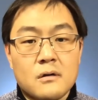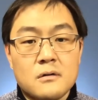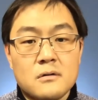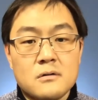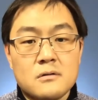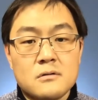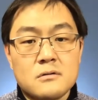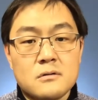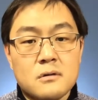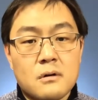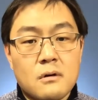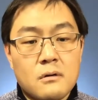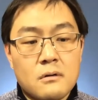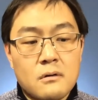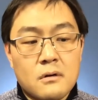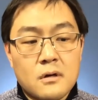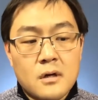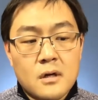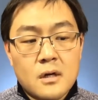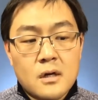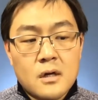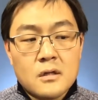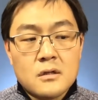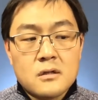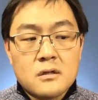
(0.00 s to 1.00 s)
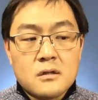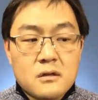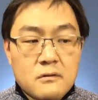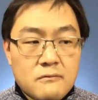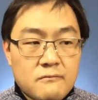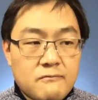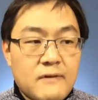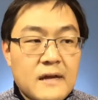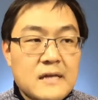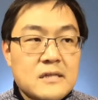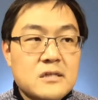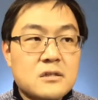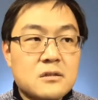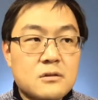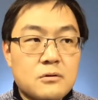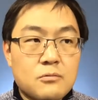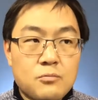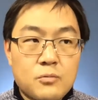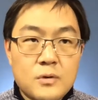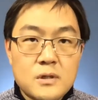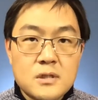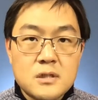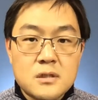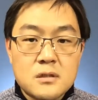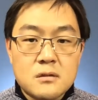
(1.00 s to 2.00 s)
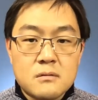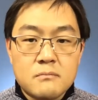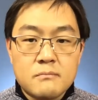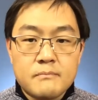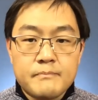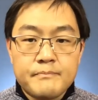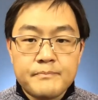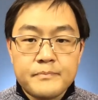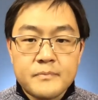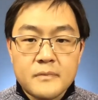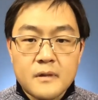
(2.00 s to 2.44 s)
So the conventional wisdom